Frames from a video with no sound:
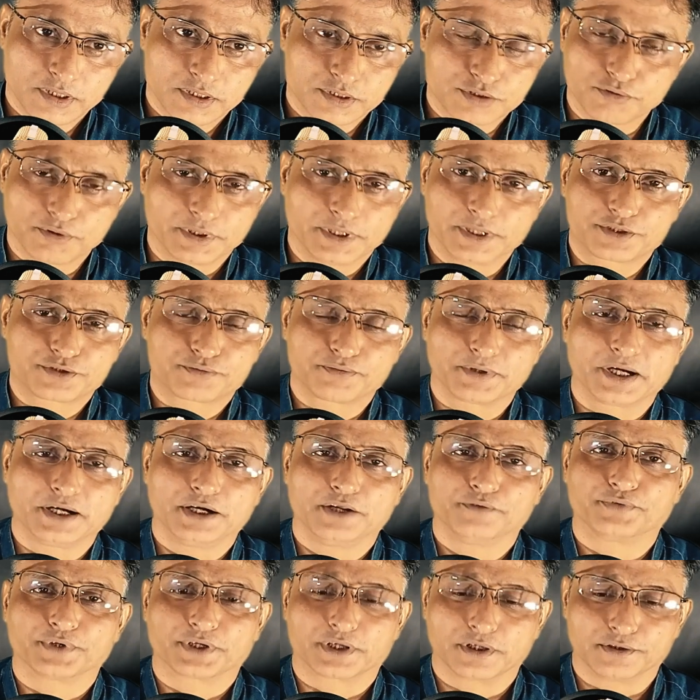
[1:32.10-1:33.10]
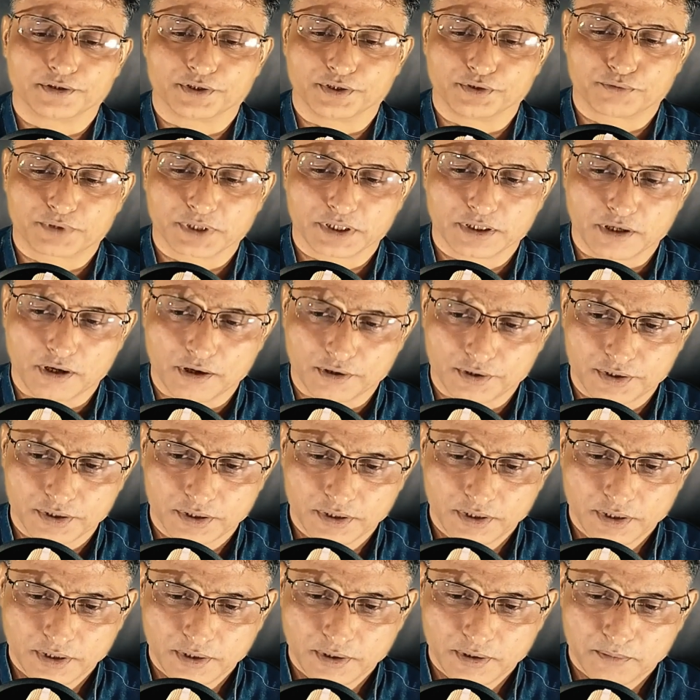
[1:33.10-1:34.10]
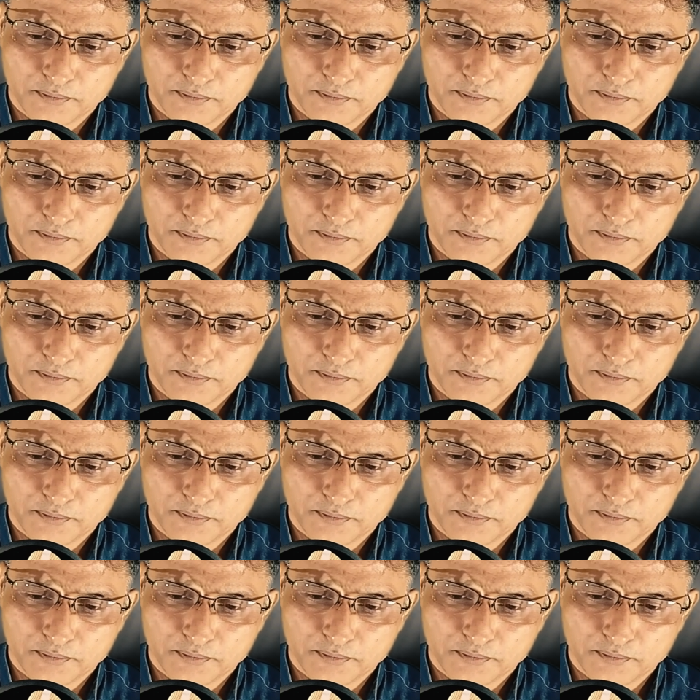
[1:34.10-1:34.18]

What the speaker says: so it's very difficult. You cannot